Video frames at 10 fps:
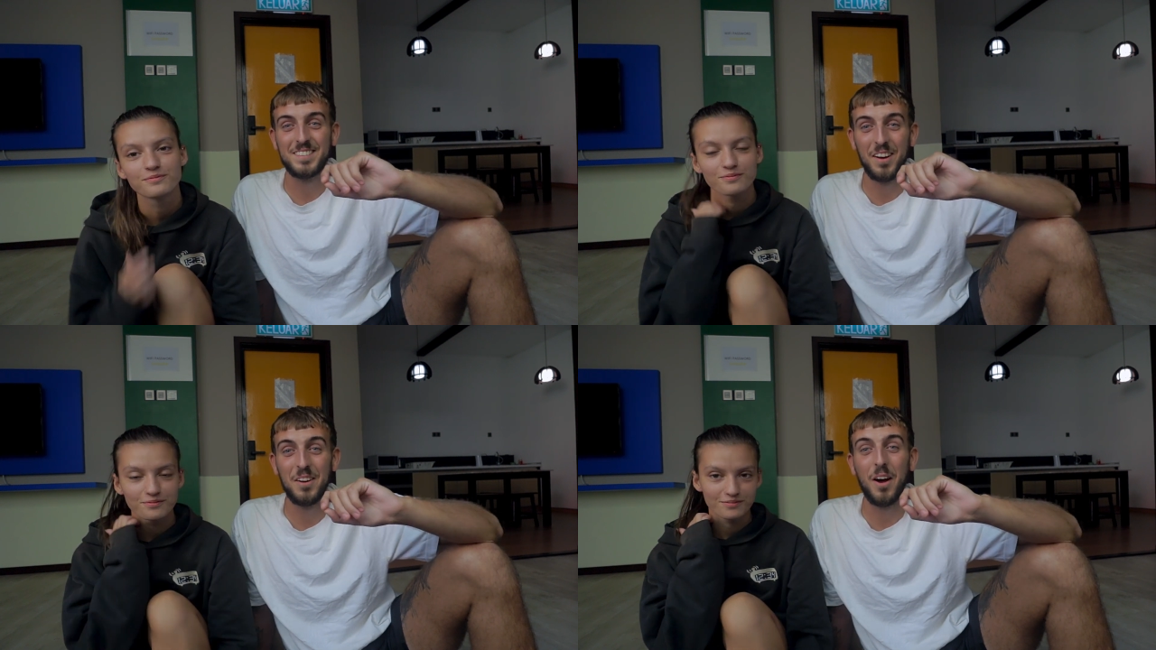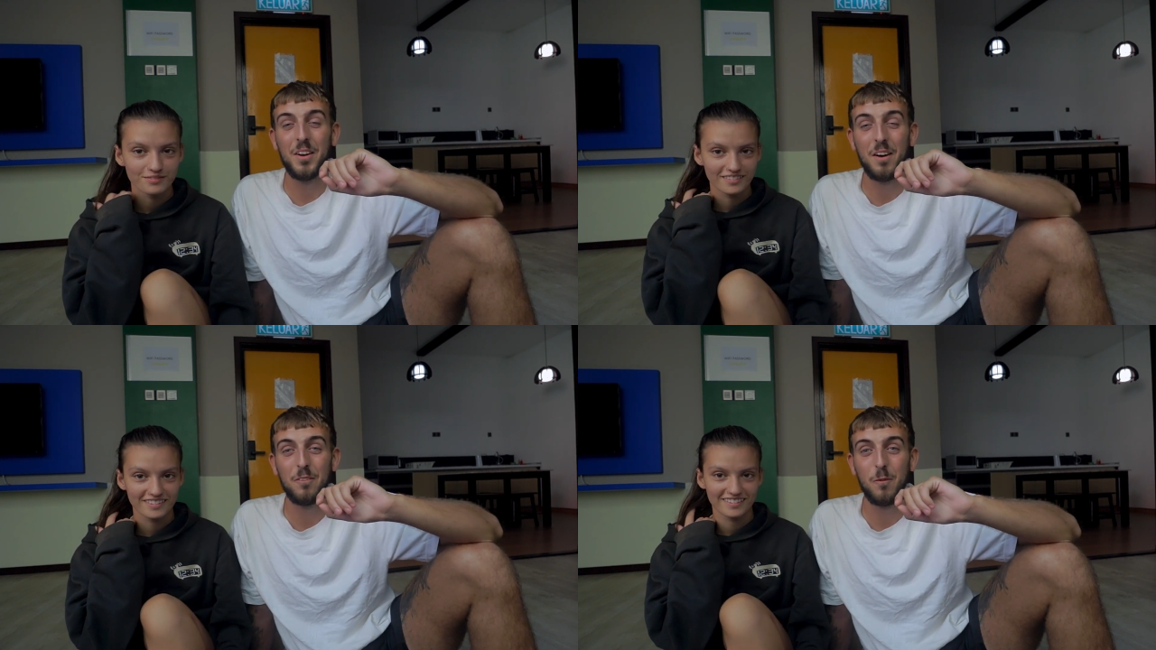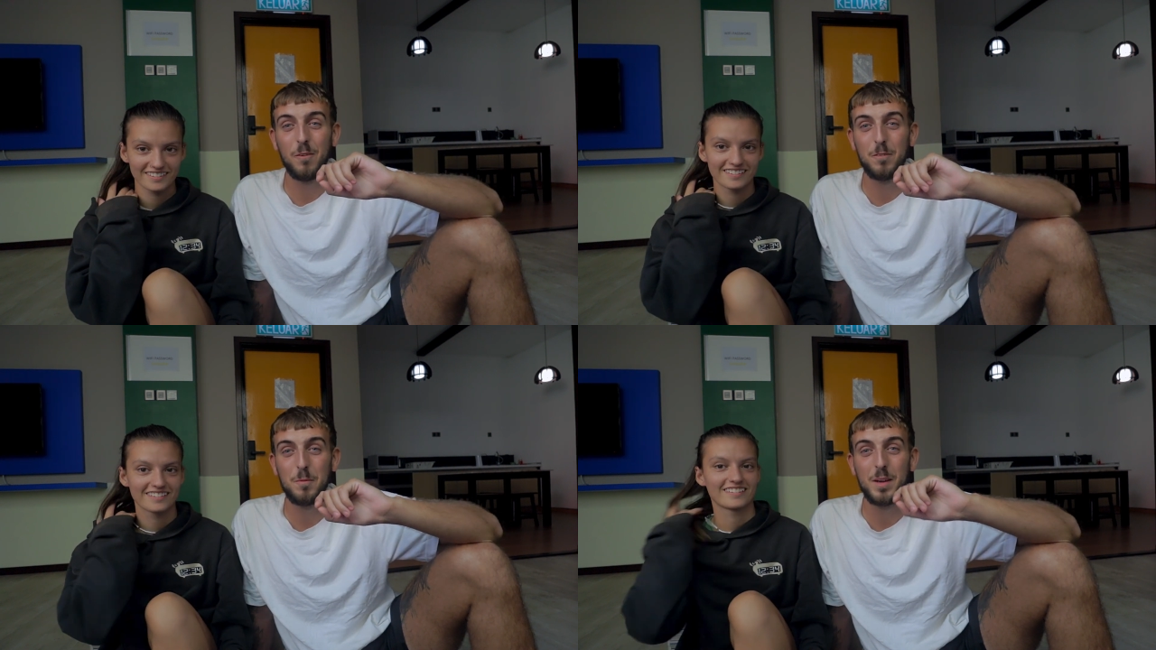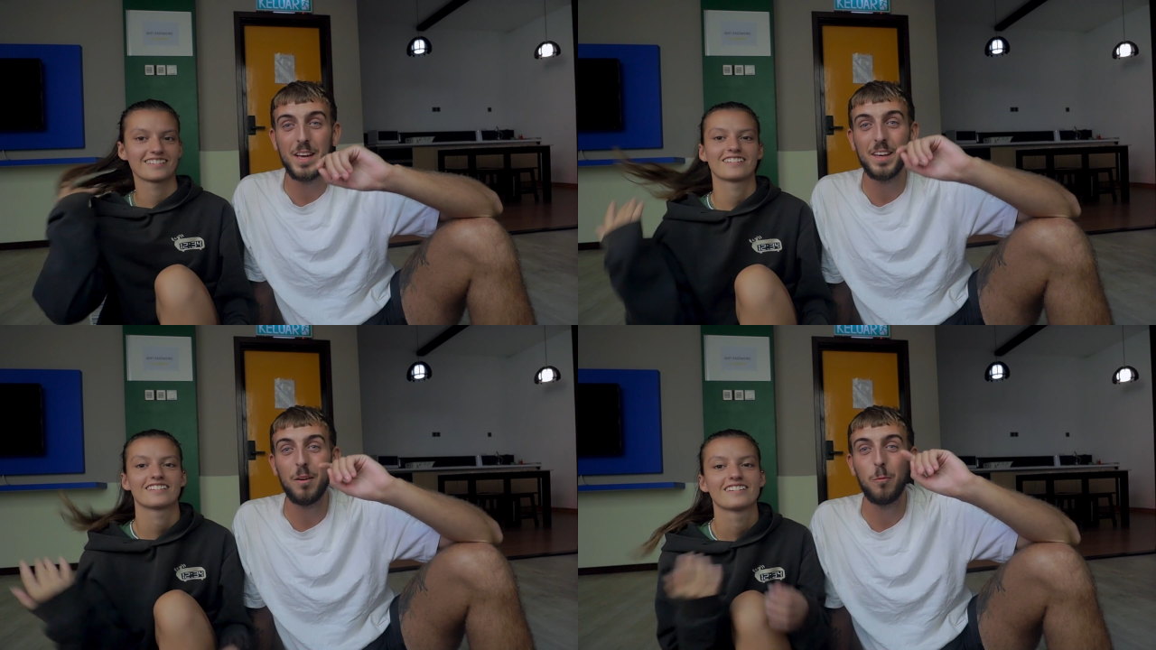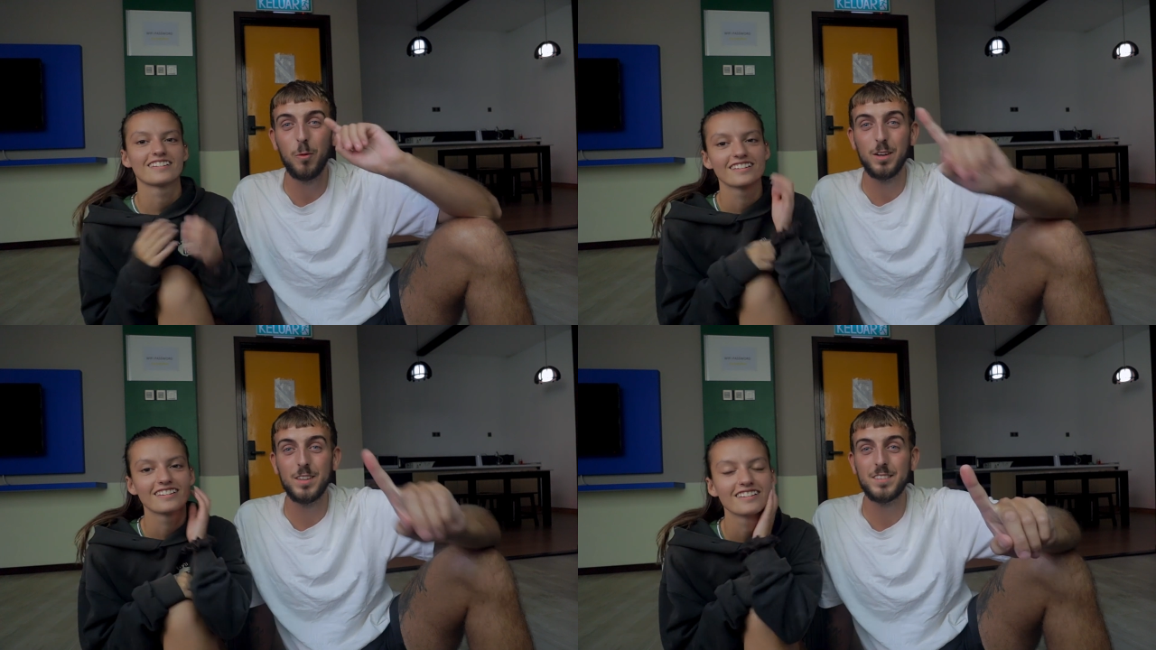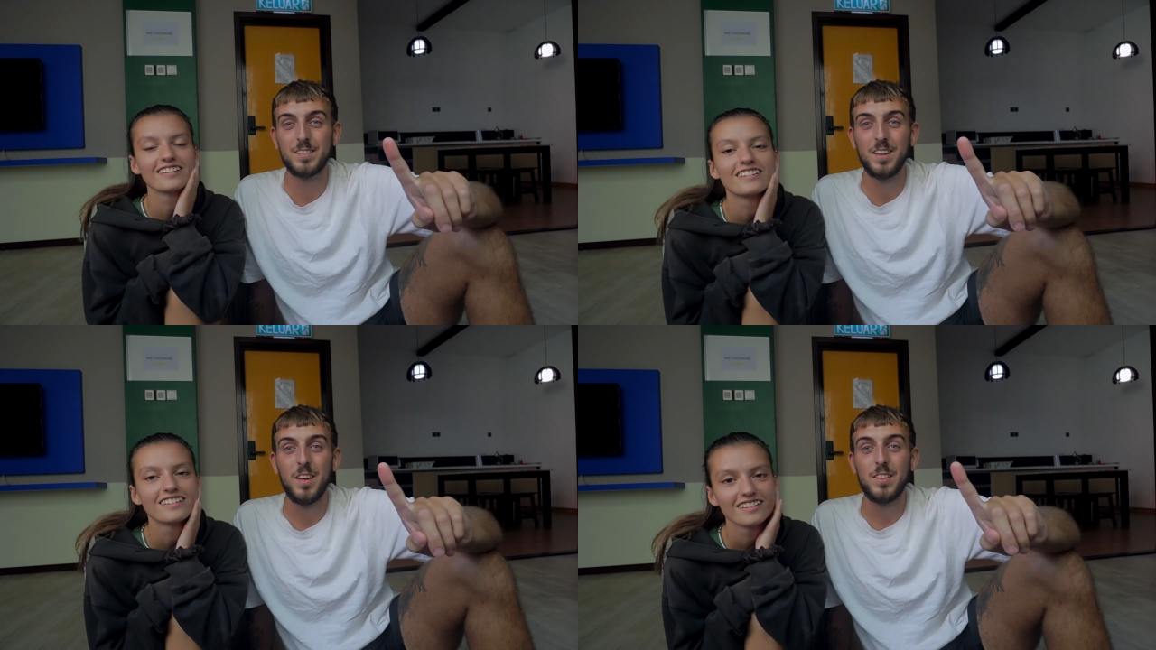Speaker 1: So another one for me was